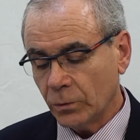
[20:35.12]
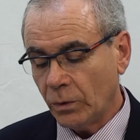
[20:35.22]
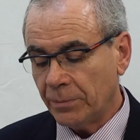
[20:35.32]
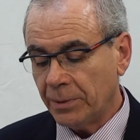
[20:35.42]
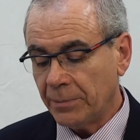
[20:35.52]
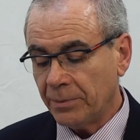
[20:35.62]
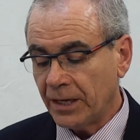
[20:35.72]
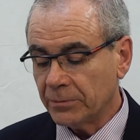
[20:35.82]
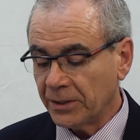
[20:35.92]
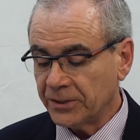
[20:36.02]
where
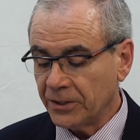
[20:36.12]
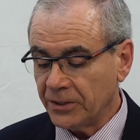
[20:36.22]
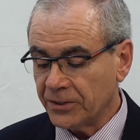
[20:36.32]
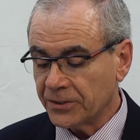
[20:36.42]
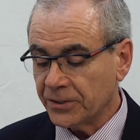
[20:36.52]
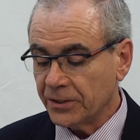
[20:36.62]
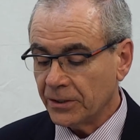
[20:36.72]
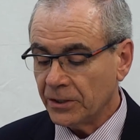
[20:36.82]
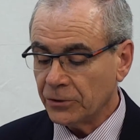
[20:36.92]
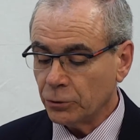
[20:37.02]
people and materials
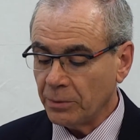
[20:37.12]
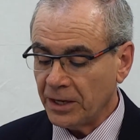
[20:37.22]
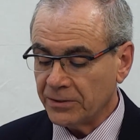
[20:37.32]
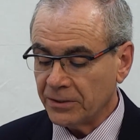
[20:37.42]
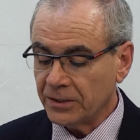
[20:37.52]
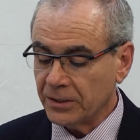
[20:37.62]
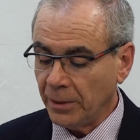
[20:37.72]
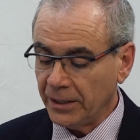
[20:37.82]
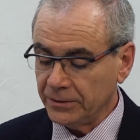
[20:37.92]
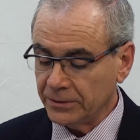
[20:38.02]
need to meet the
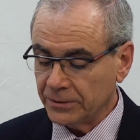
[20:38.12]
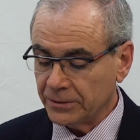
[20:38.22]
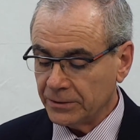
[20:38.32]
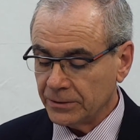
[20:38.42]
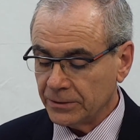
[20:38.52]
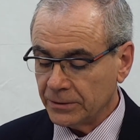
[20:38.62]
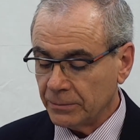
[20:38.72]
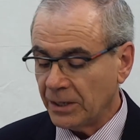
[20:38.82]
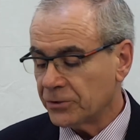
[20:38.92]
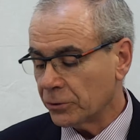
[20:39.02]
demand
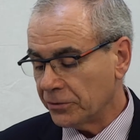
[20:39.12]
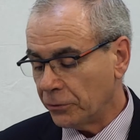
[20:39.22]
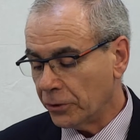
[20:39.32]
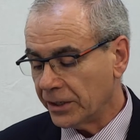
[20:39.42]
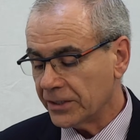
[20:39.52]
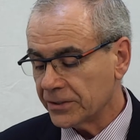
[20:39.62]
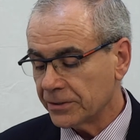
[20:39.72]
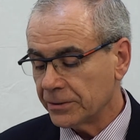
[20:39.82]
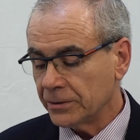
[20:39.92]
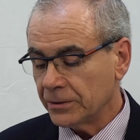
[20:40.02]
based on the
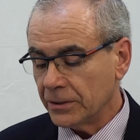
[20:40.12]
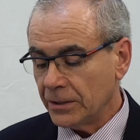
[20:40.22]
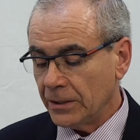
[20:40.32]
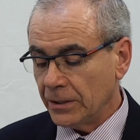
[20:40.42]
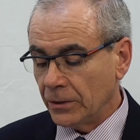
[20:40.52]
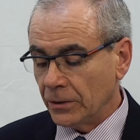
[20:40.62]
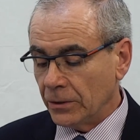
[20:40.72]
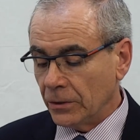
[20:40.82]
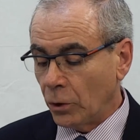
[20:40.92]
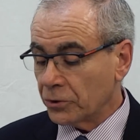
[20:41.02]
forecast
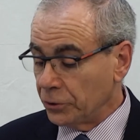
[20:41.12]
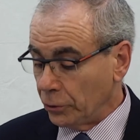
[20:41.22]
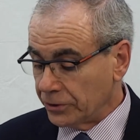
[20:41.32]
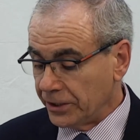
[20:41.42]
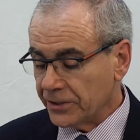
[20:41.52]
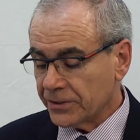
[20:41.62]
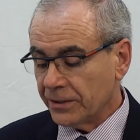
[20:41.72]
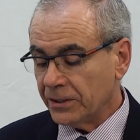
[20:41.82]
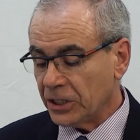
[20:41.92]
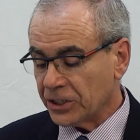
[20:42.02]
or the
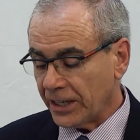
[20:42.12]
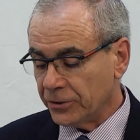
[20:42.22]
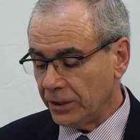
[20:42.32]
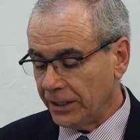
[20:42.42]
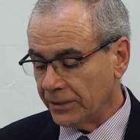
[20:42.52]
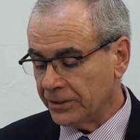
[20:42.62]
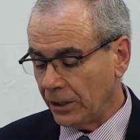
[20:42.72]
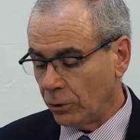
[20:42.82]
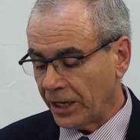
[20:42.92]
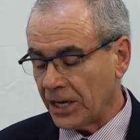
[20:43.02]
orders, the scheduling,
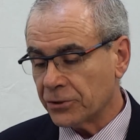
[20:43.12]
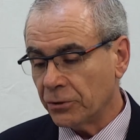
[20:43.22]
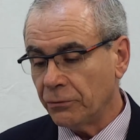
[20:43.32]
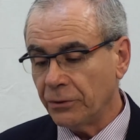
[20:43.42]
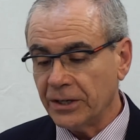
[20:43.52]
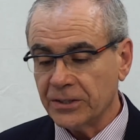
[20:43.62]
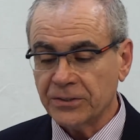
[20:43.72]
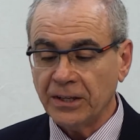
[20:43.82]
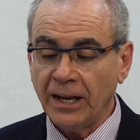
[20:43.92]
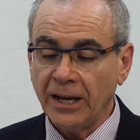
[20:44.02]
the allocation of
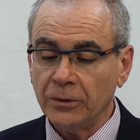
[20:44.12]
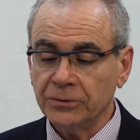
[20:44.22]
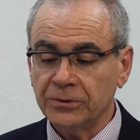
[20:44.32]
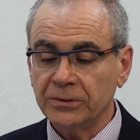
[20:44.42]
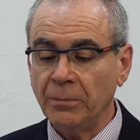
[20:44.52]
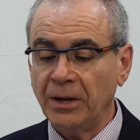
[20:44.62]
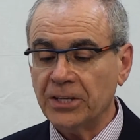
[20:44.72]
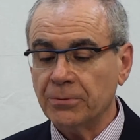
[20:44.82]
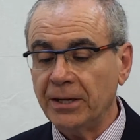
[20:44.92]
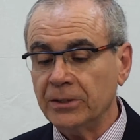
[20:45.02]
works, the layout, the
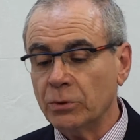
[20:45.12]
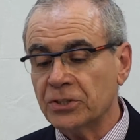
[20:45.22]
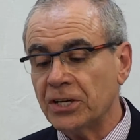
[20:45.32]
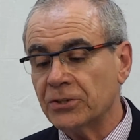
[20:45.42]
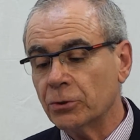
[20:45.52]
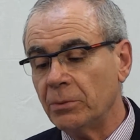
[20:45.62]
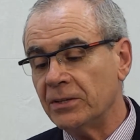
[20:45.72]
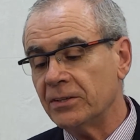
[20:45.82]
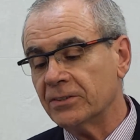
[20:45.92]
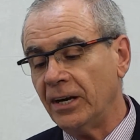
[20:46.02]
management, which needs to
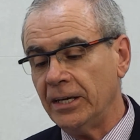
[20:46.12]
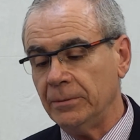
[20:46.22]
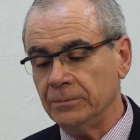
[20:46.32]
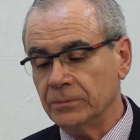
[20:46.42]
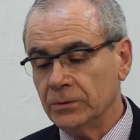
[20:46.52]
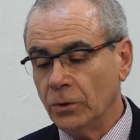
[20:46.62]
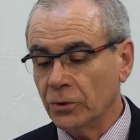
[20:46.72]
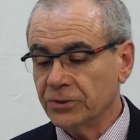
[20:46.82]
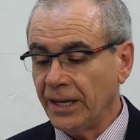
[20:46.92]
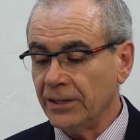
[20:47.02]
meet the time
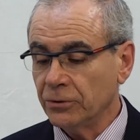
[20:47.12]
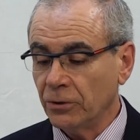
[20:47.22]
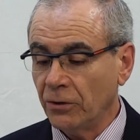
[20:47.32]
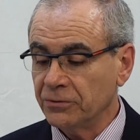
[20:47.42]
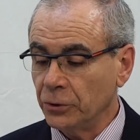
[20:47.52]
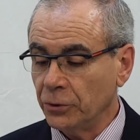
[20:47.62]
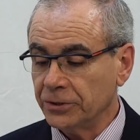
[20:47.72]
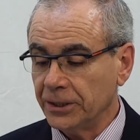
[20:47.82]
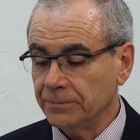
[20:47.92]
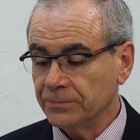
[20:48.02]
or date of the
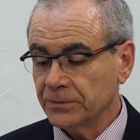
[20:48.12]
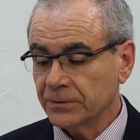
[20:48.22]
order.